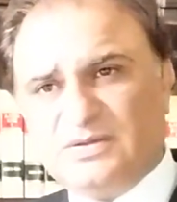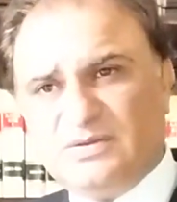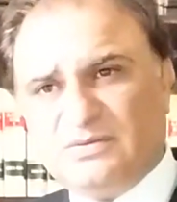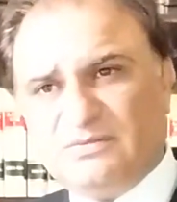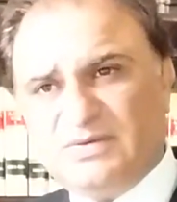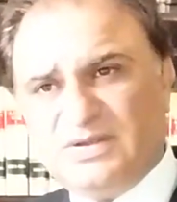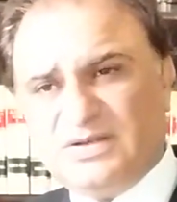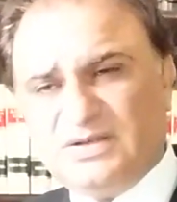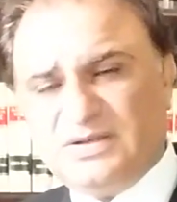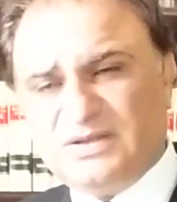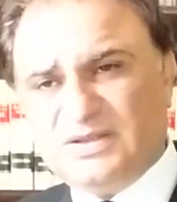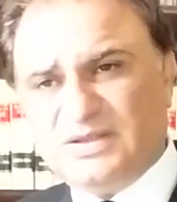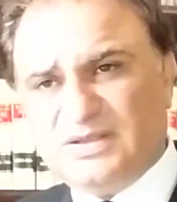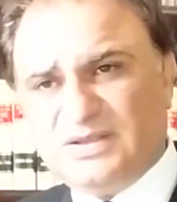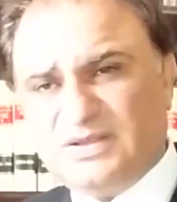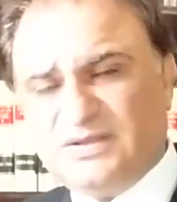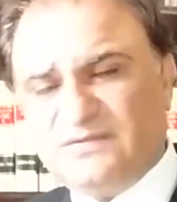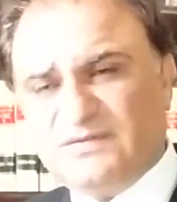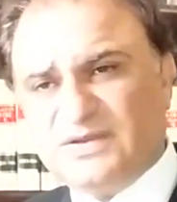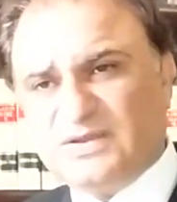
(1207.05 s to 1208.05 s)
When,
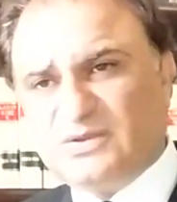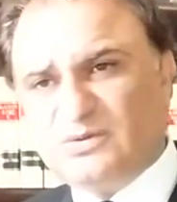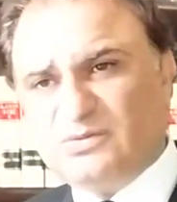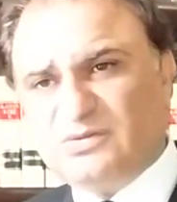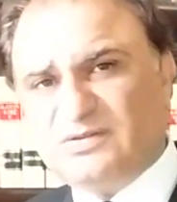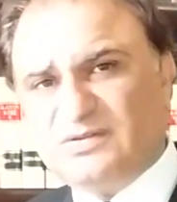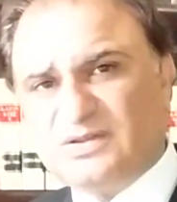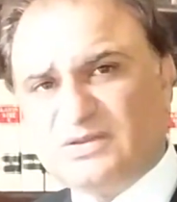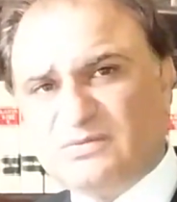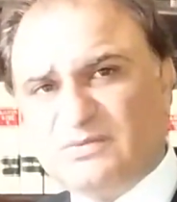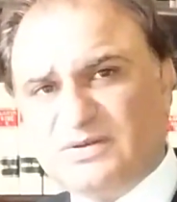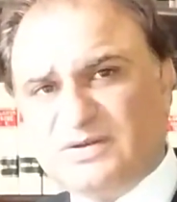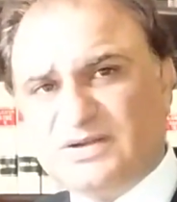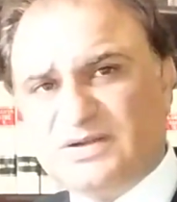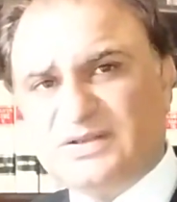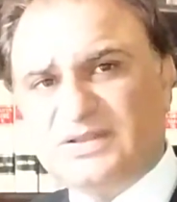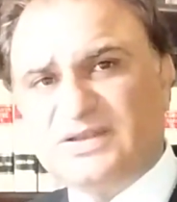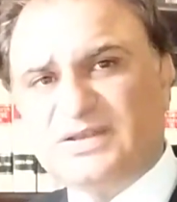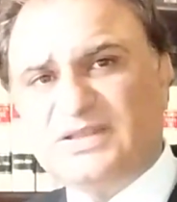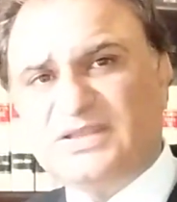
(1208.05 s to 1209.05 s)
if accused is
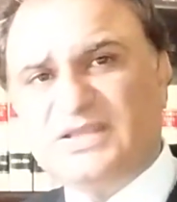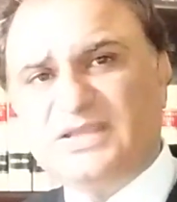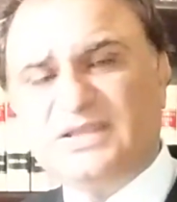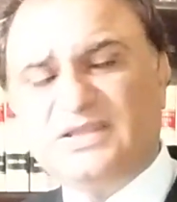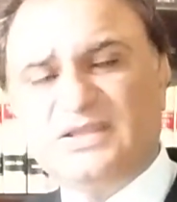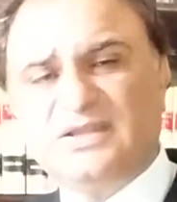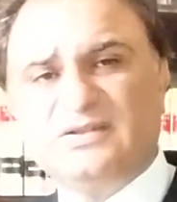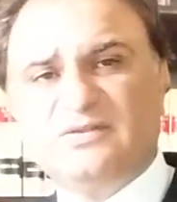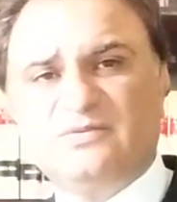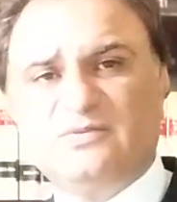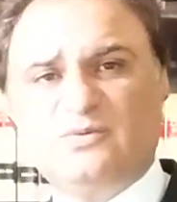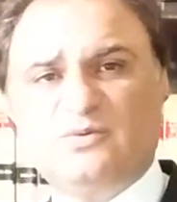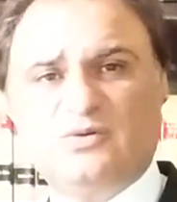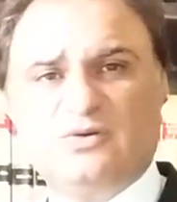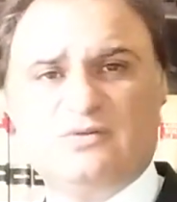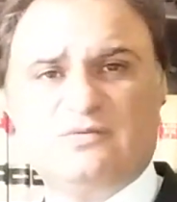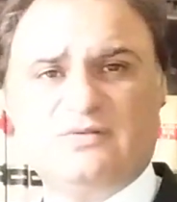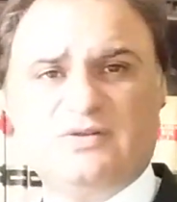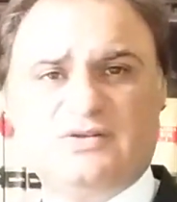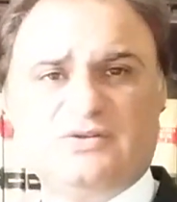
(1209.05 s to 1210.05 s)
acquitted, then he is
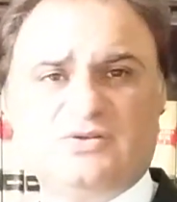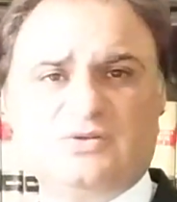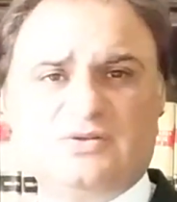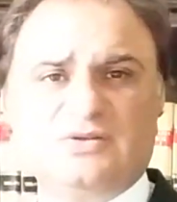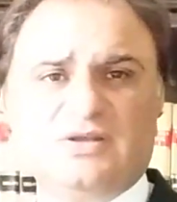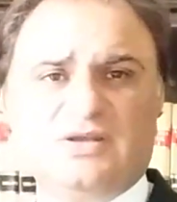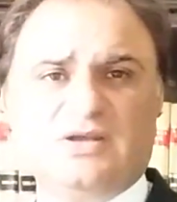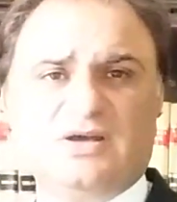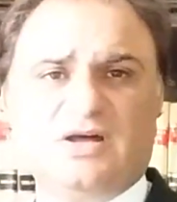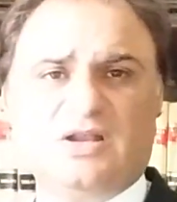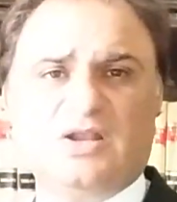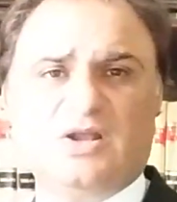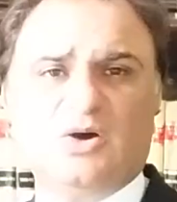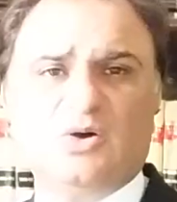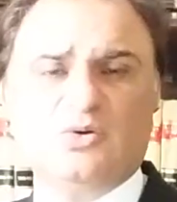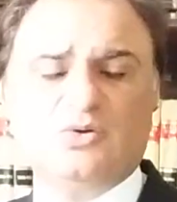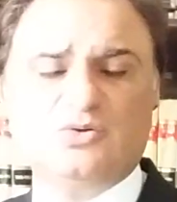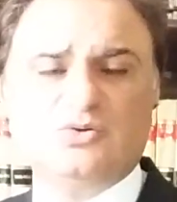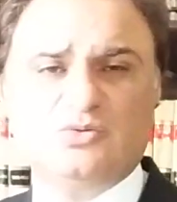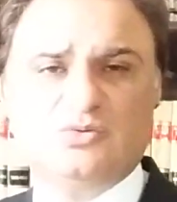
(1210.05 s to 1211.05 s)
forthwith
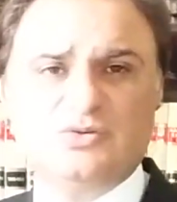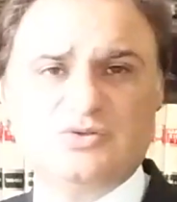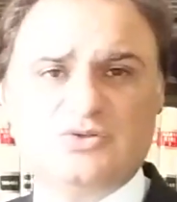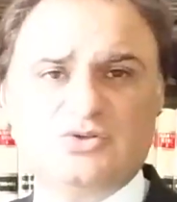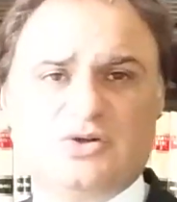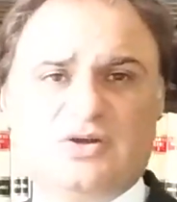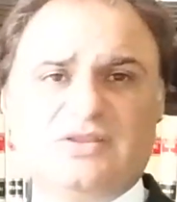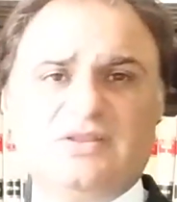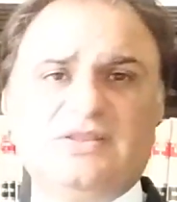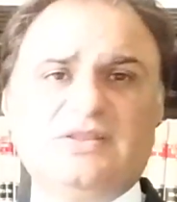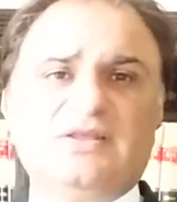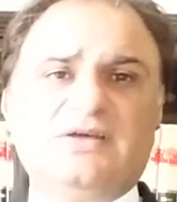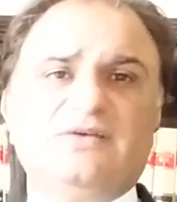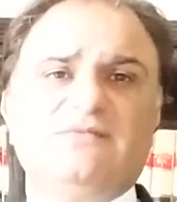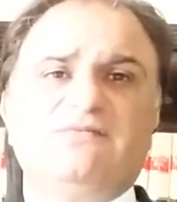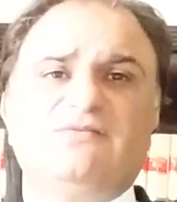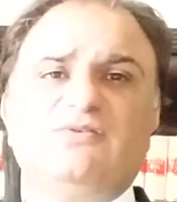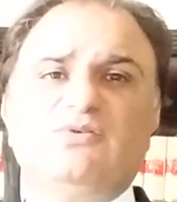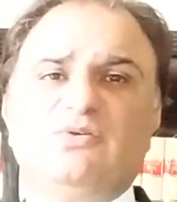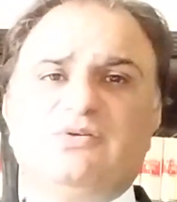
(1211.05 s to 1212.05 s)
allowed to enjoy the
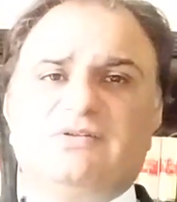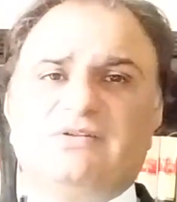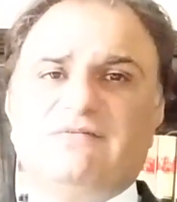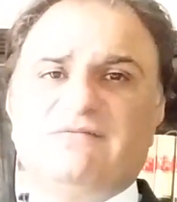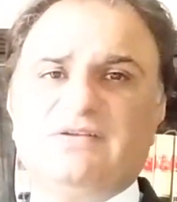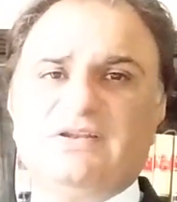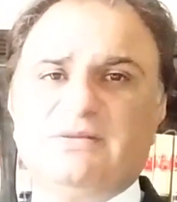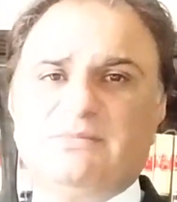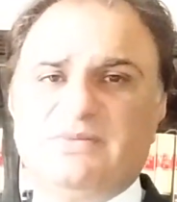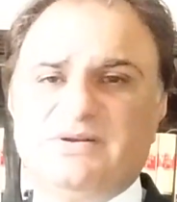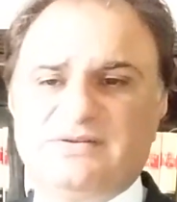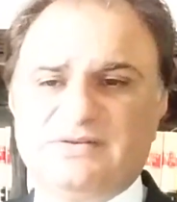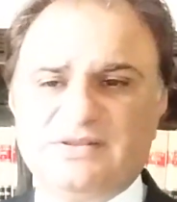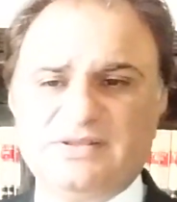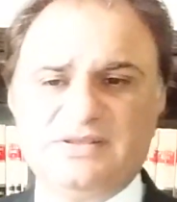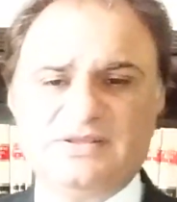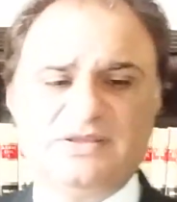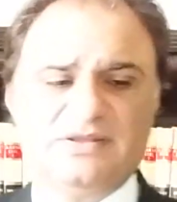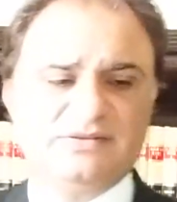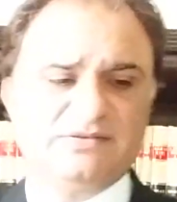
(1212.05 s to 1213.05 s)
fruits of liberty.
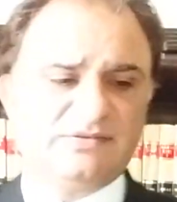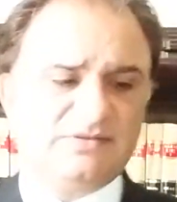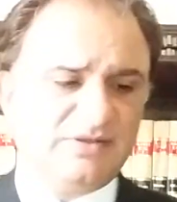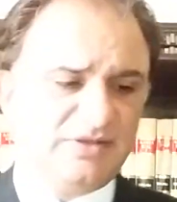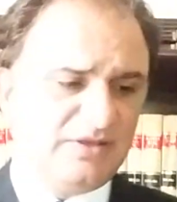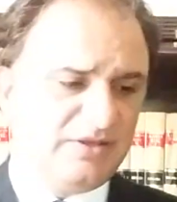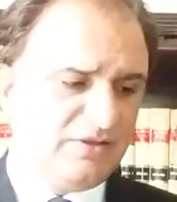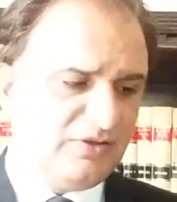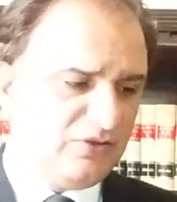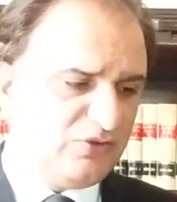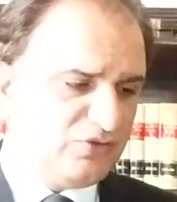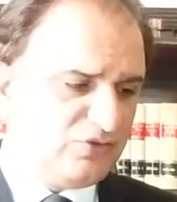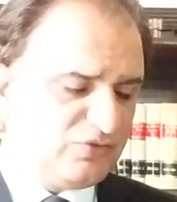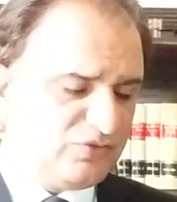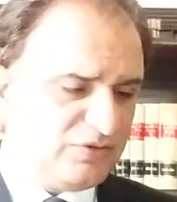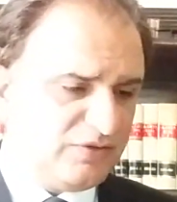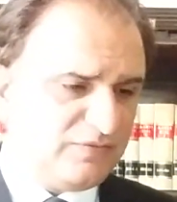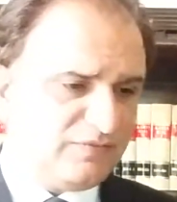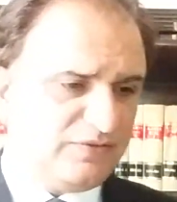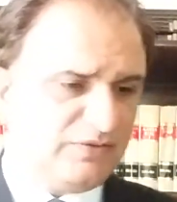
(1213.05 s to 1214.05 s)

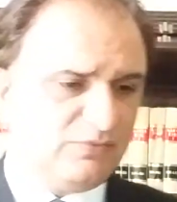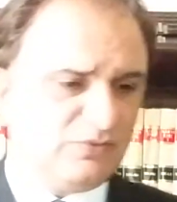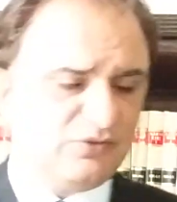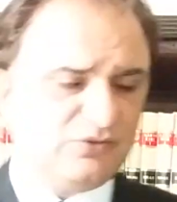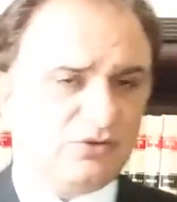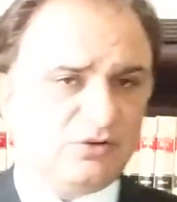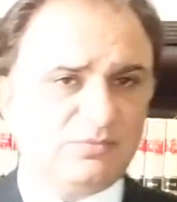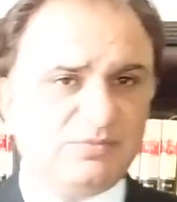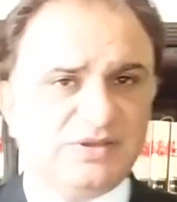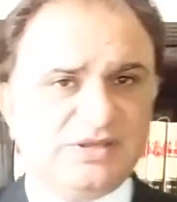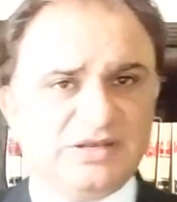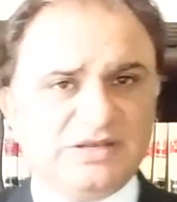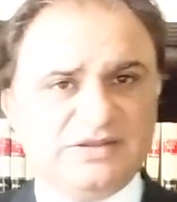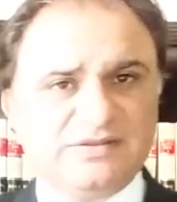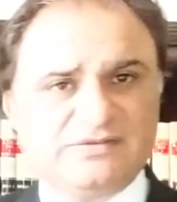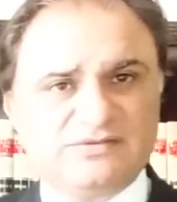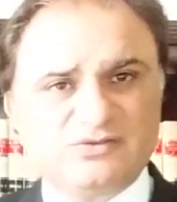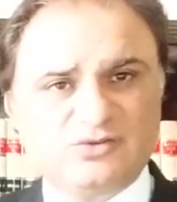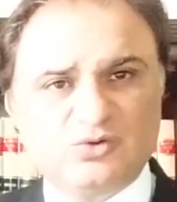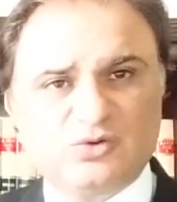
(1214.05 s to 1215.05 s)
If he was on bail,
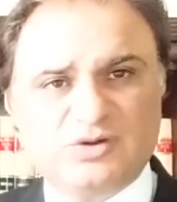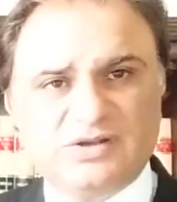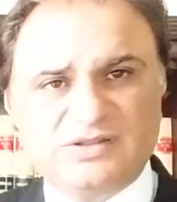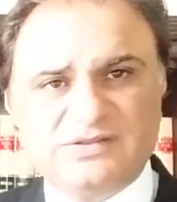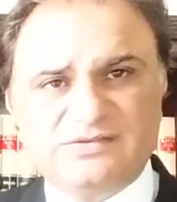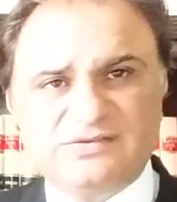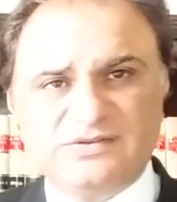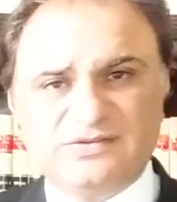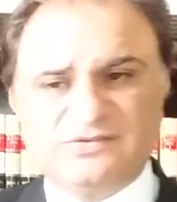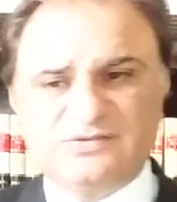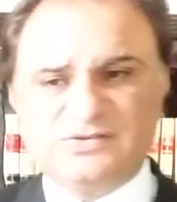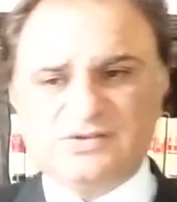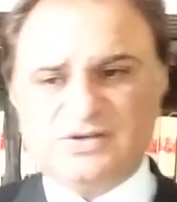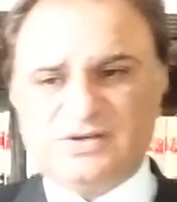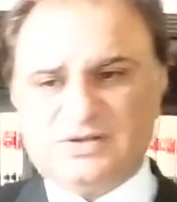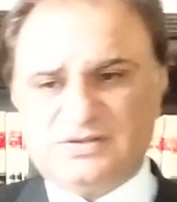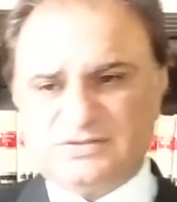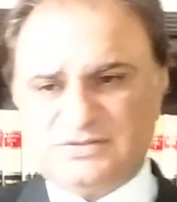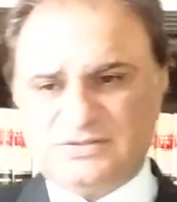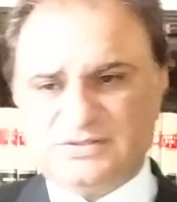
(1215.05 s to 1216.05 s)
his surety is
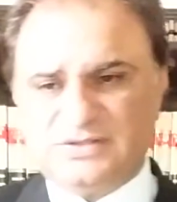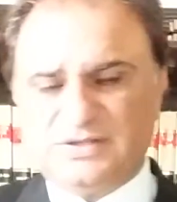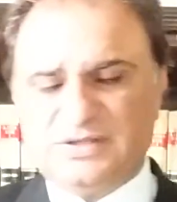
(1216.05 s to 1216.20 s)
discharged,